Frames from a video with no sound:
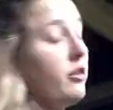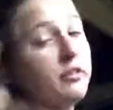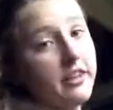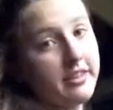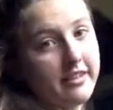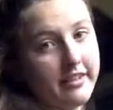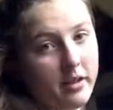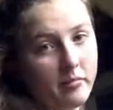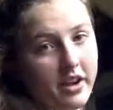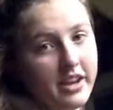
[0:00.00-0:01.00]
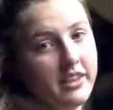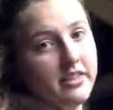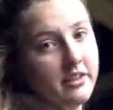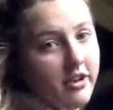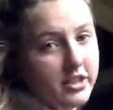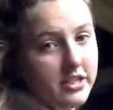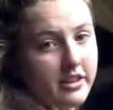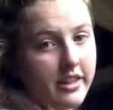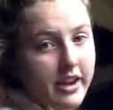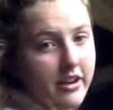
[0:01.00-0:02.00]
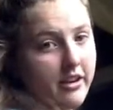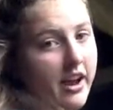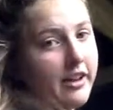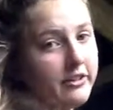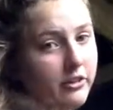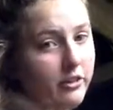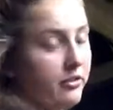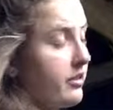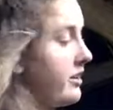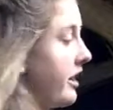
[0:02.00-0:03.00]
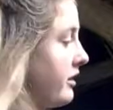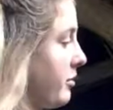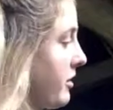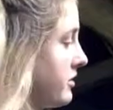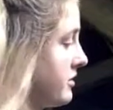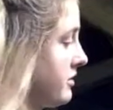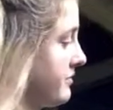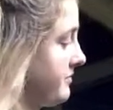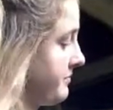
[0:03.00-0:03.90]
use it the same way in the direction of the hair as you use the dandy brush.